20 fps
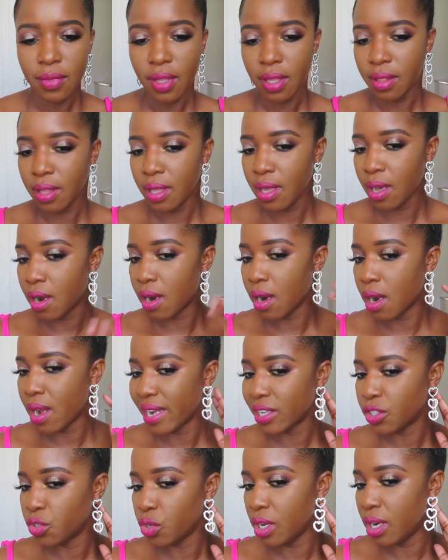They are
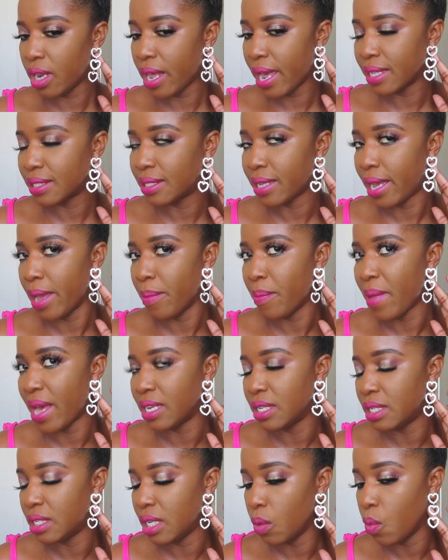actually like
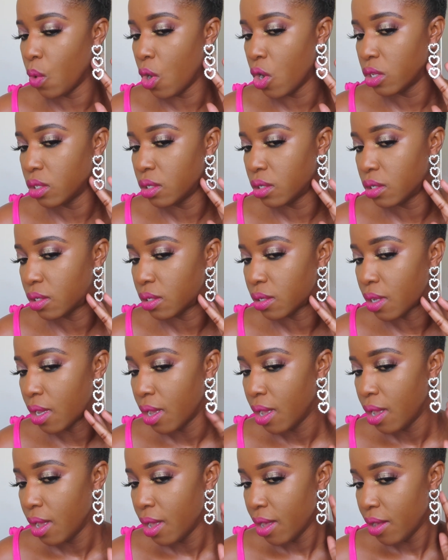diamante ones.
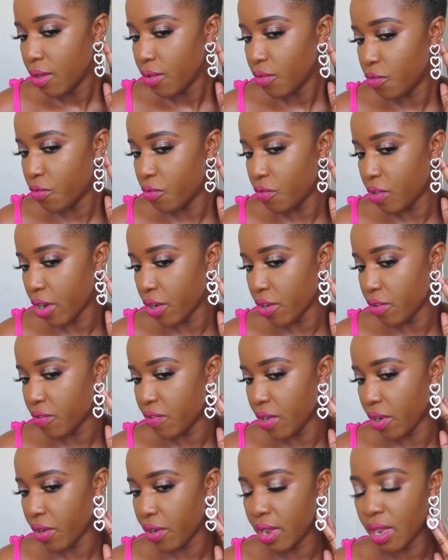Very,
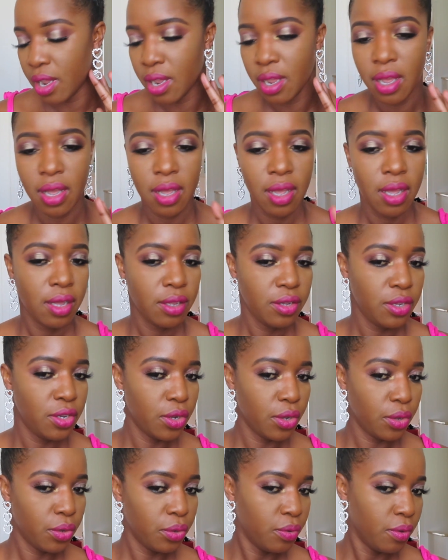very, you
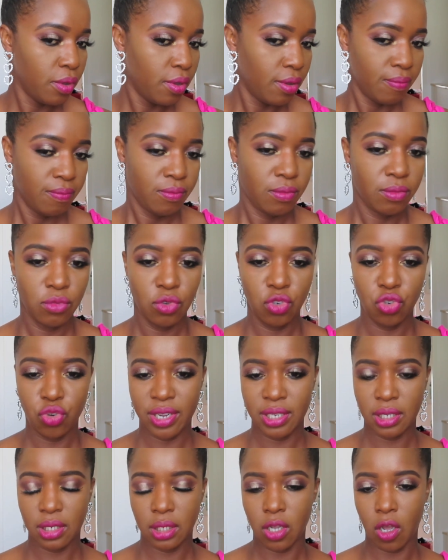know,
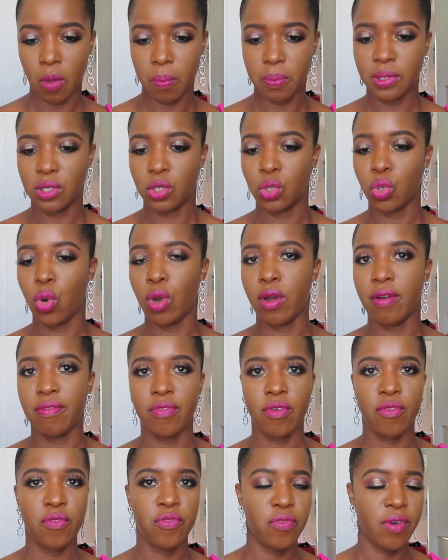dressed up sort
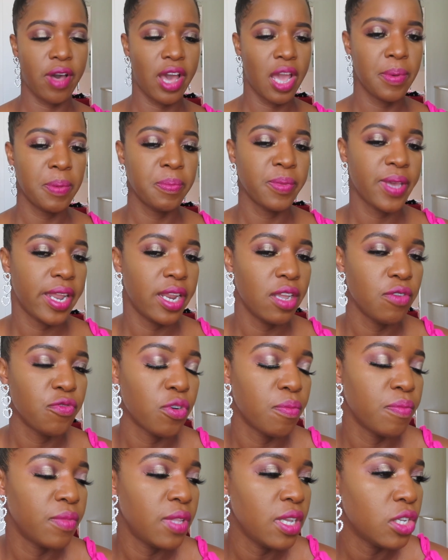of vibe I'm getting
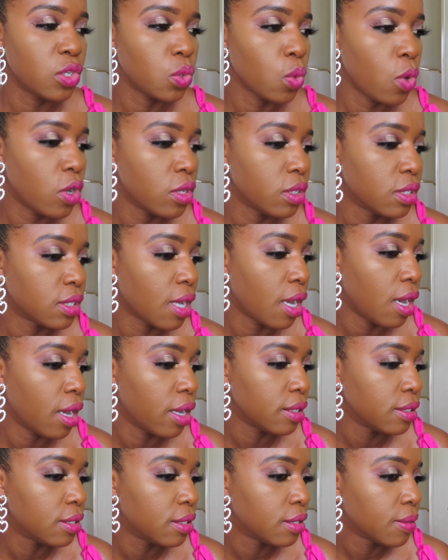from these ones,
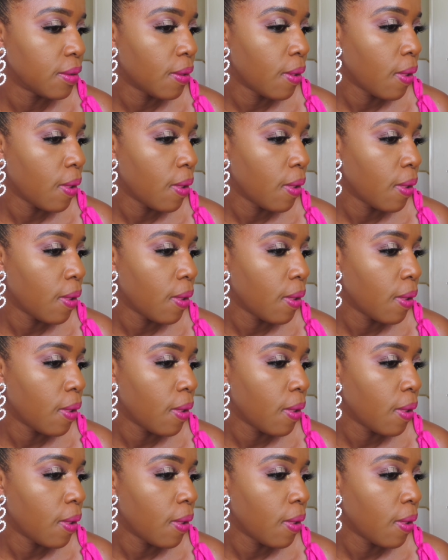guys.